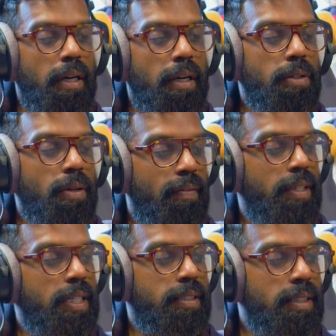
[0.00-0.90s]
you have a
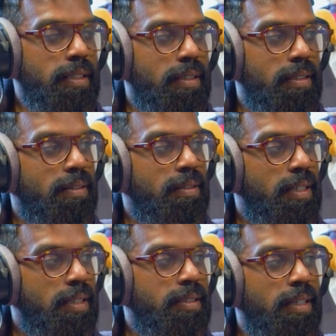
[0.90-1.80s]
nice T-shirt on.
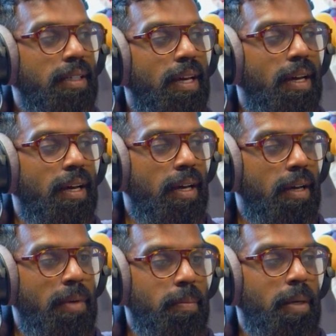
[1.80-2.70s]
And I say, yeah,
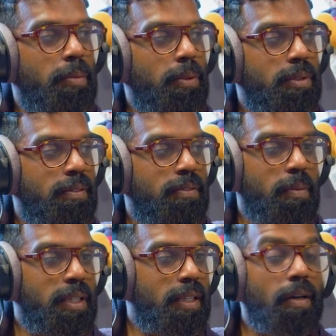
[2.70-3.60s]
my mum bought it for
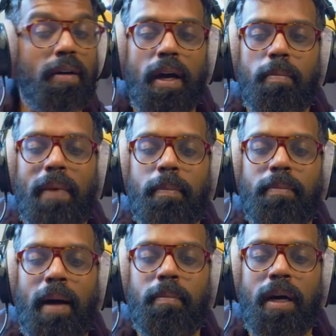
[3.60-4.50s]
me. And then they go, my
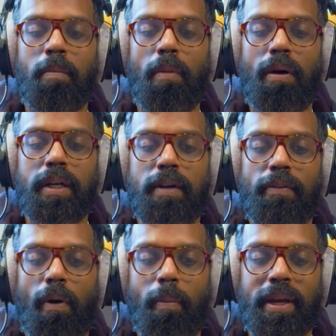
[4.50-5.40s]
mum bought it
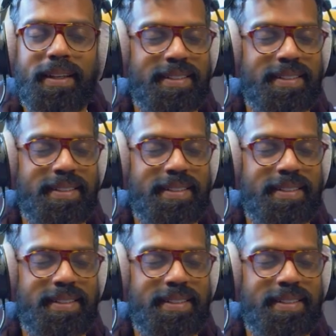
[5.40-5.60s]
for me.